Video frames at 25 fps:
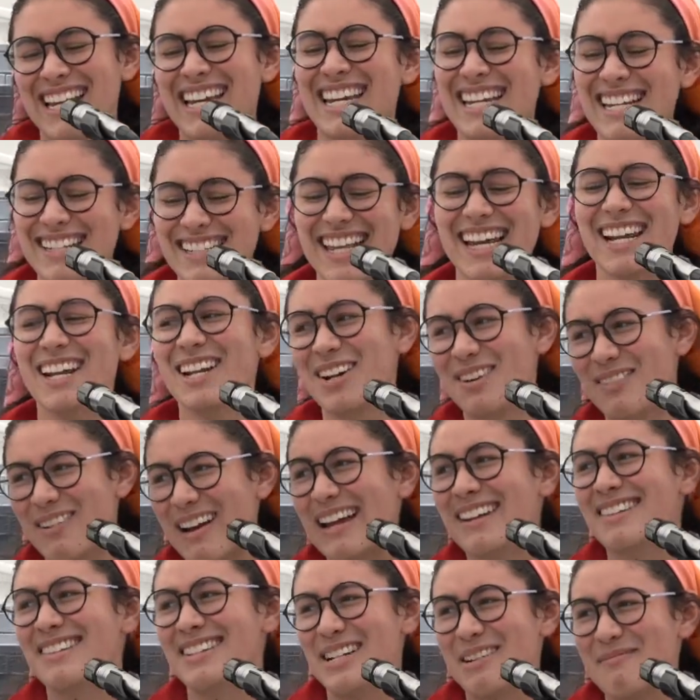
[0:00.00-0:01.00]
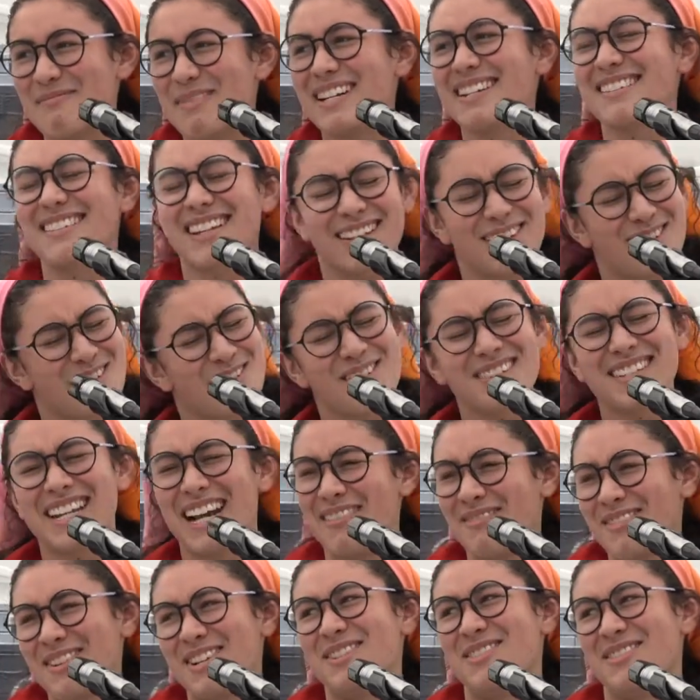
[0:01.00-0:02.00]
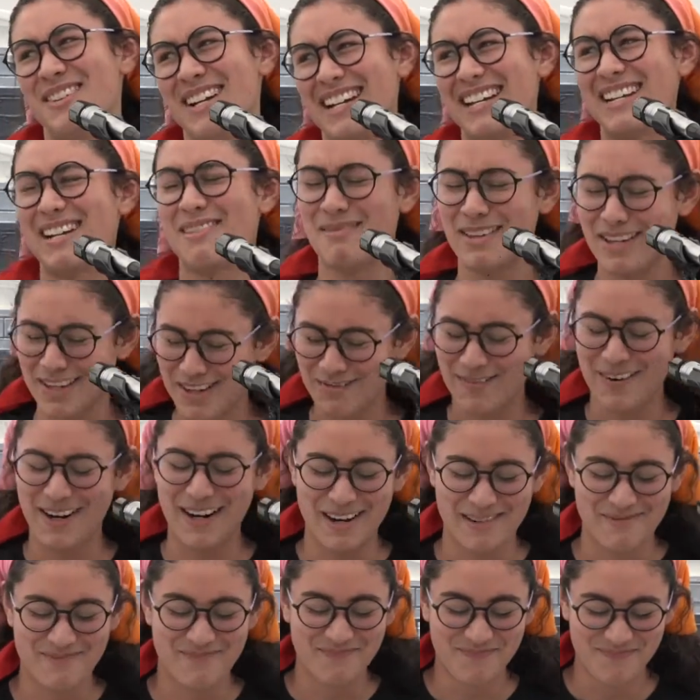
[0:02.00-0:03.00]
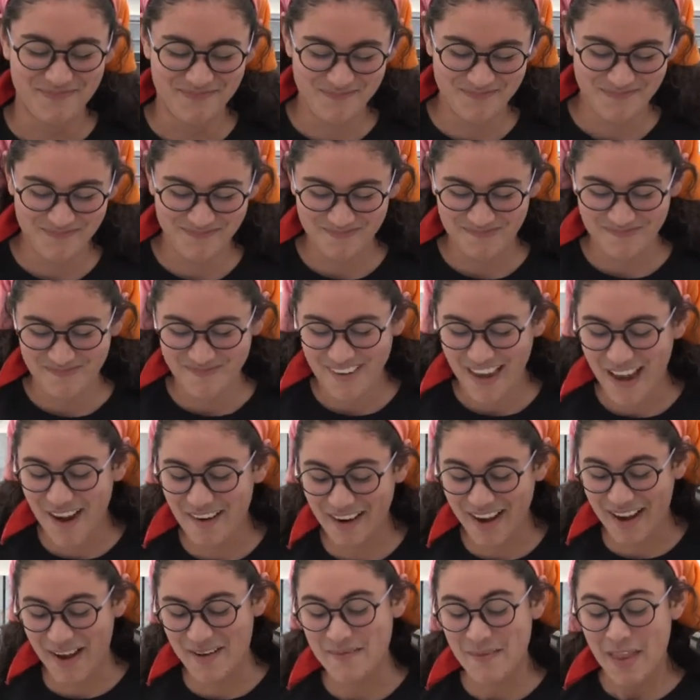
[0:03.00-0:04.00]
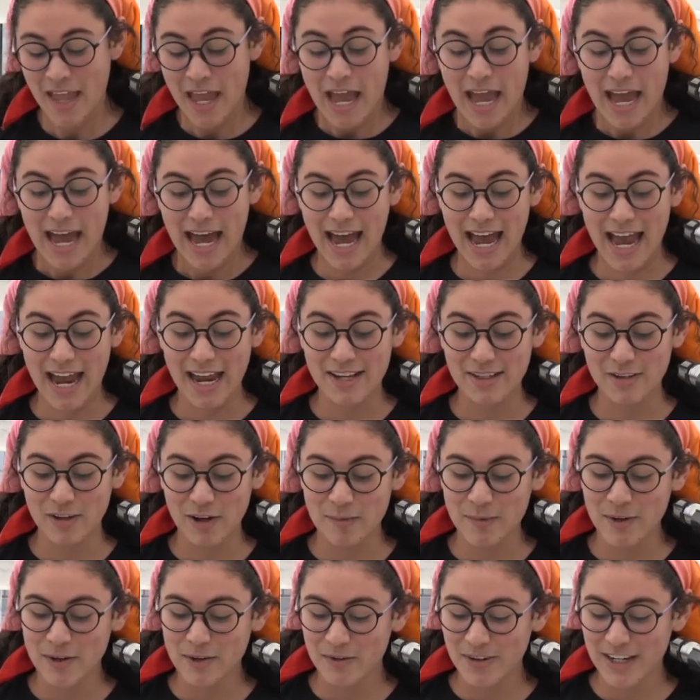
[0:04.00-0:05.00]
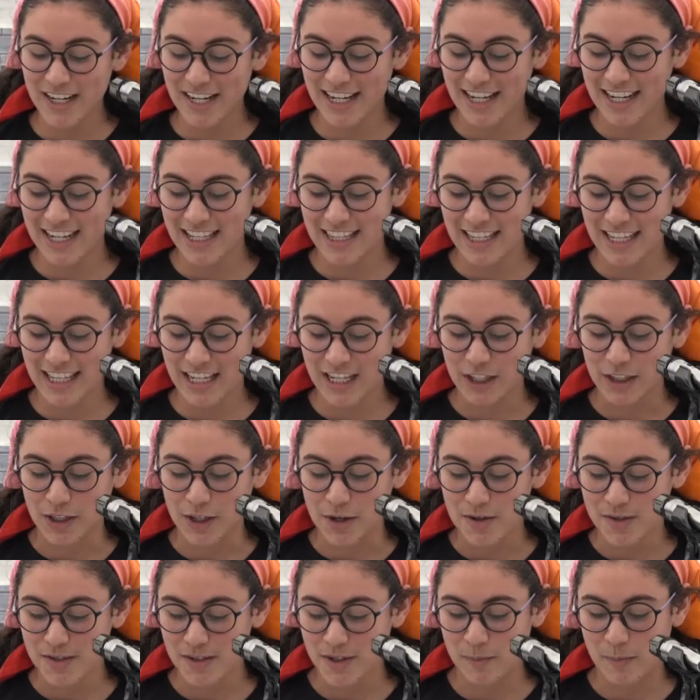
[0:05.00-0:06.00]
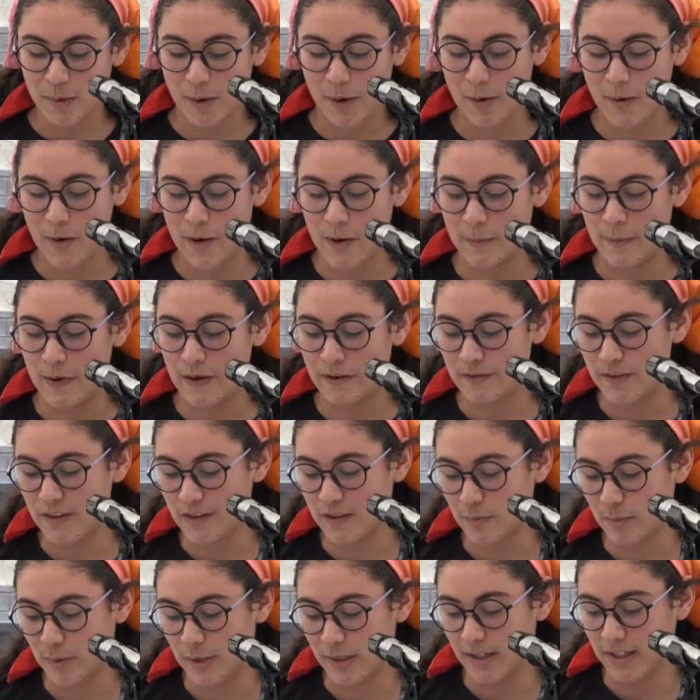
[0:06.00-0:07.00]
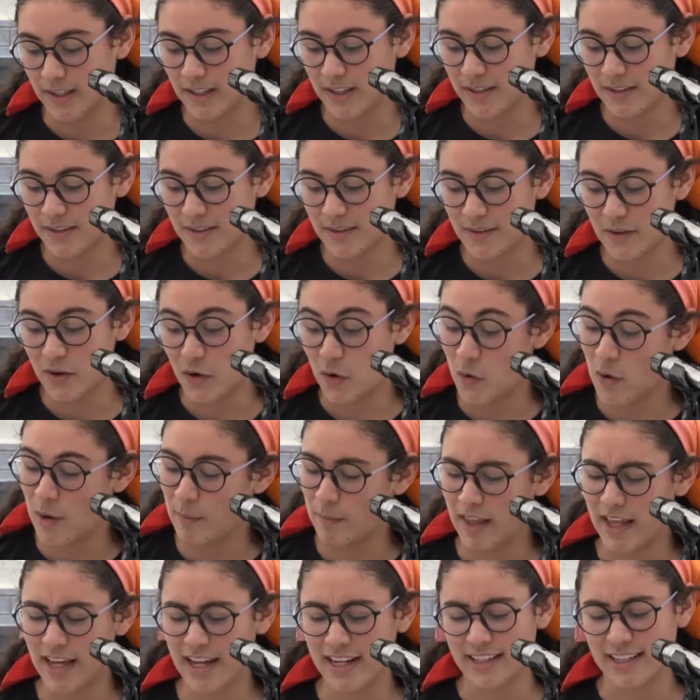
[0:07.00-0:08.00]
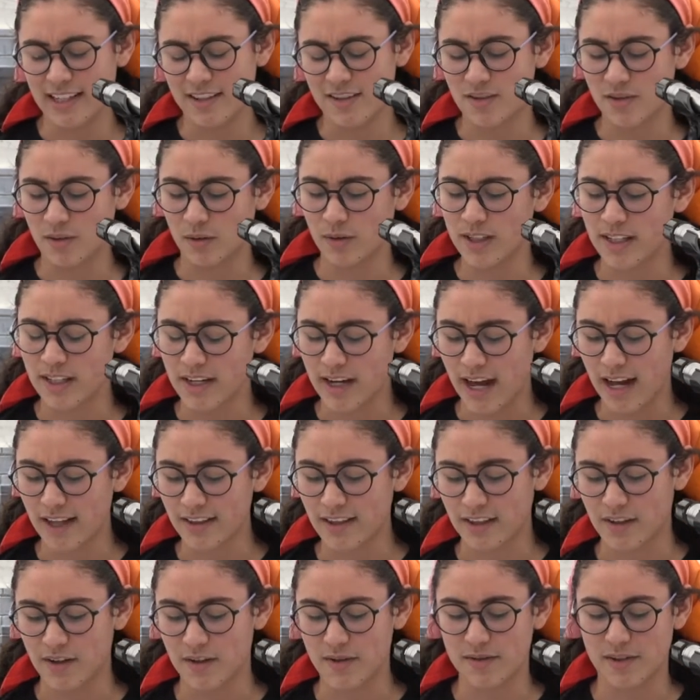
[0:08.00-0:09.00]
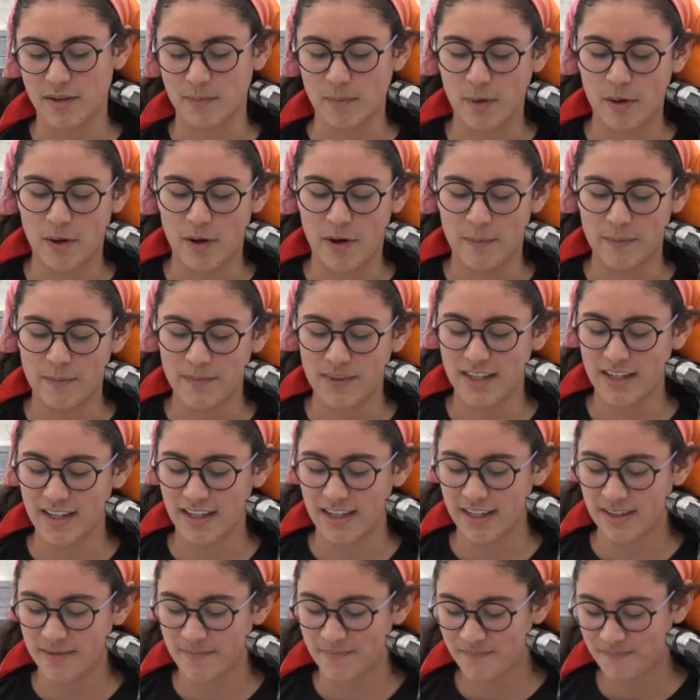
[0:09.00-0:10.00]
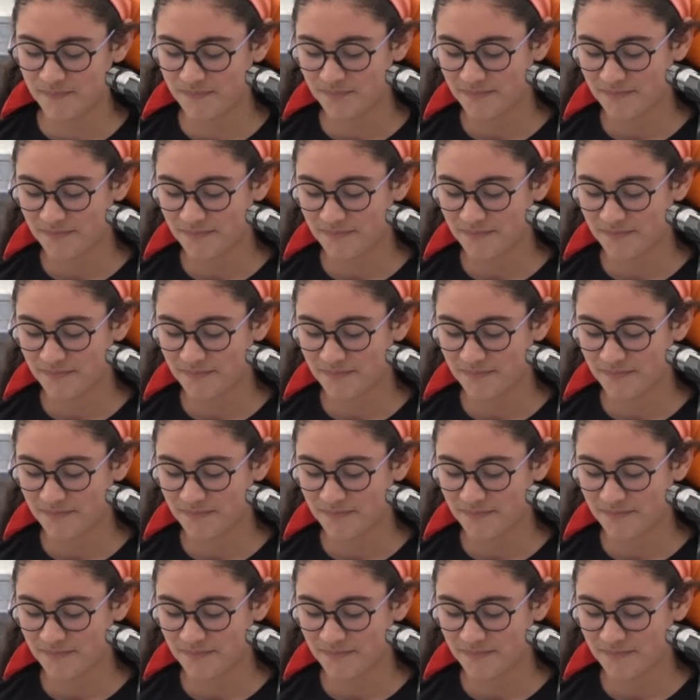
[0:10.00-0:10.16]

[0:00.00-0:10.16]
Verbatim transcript: he's getting arrested, but he's like, there's time for a drink. okay, uh, so I'm going to read the closing poem of this book. Oh, I'm lying. That's totally not the closing poem. The